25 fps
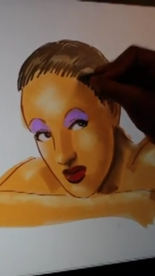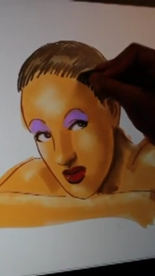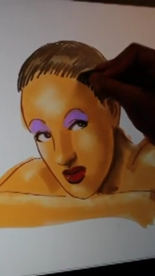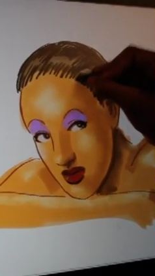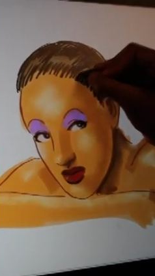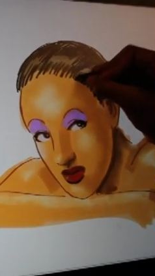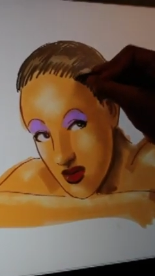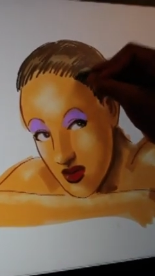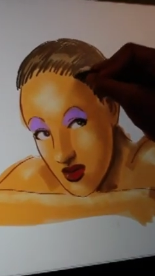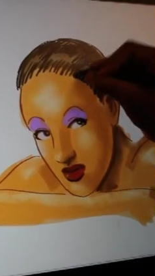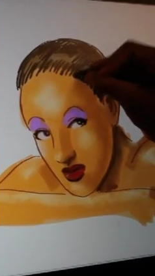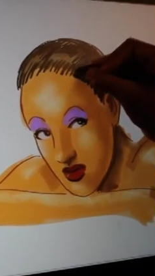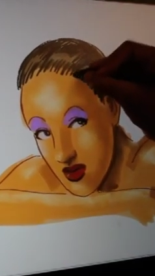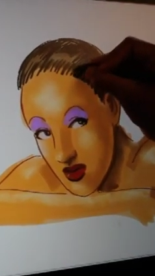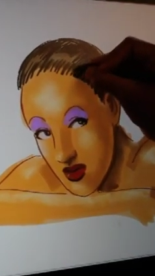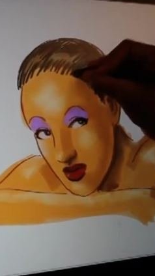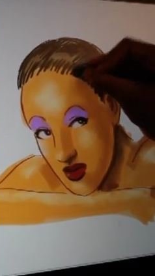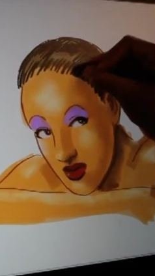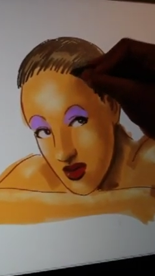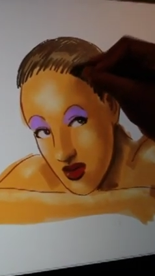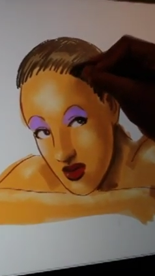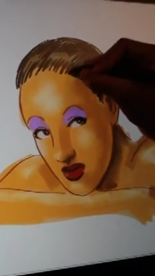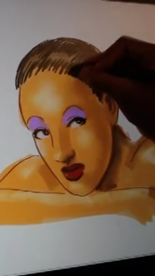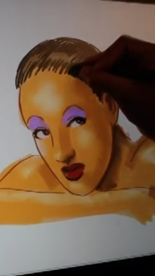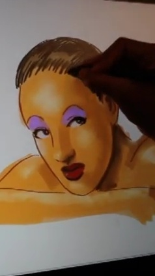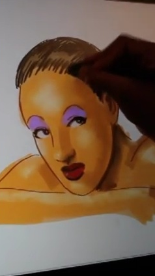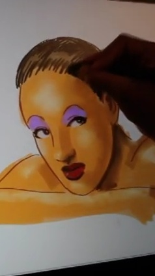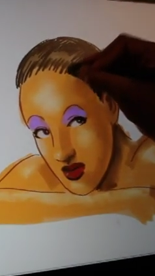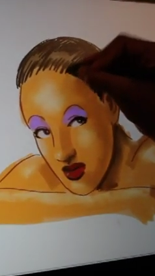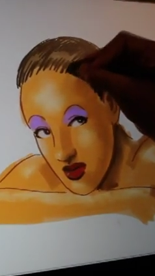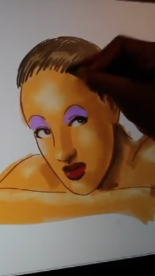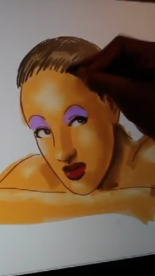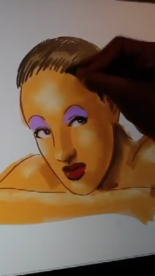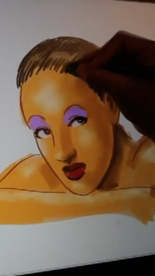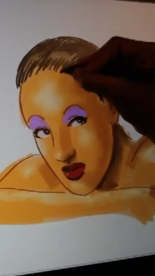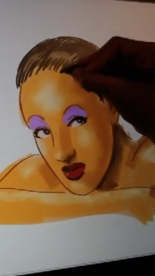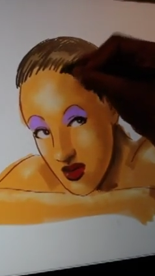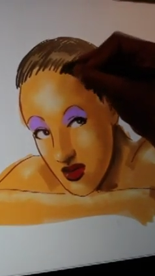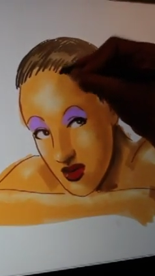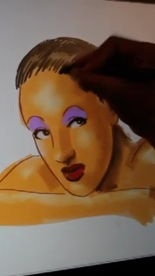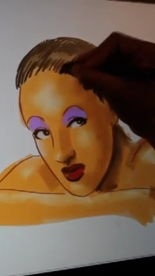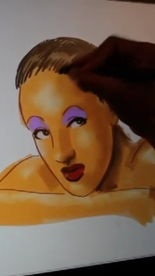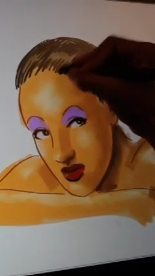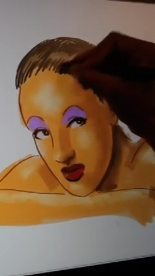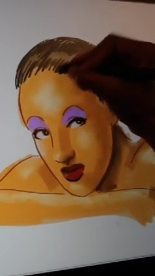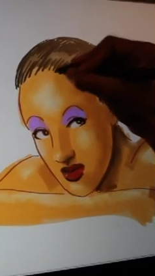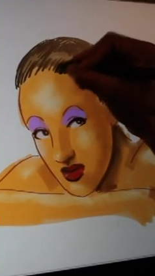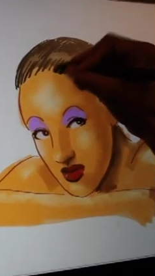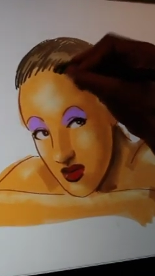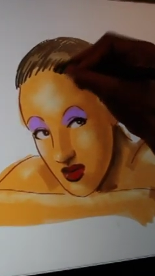from dark to light, it's almost like
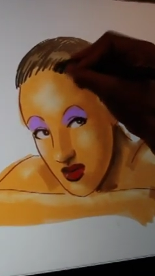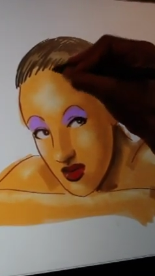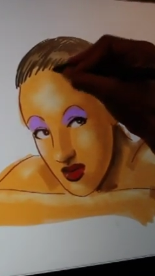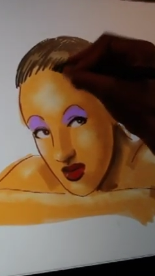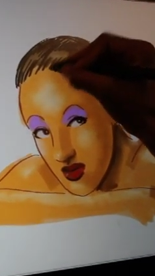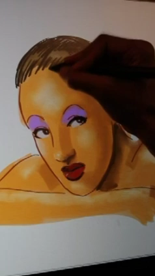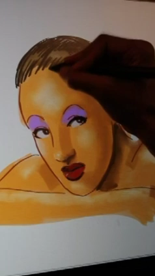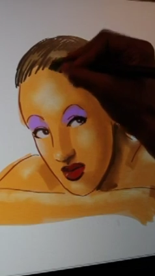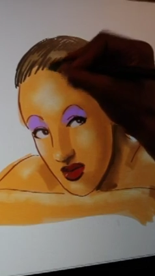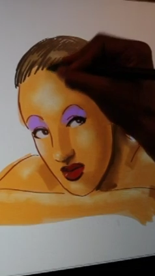carving out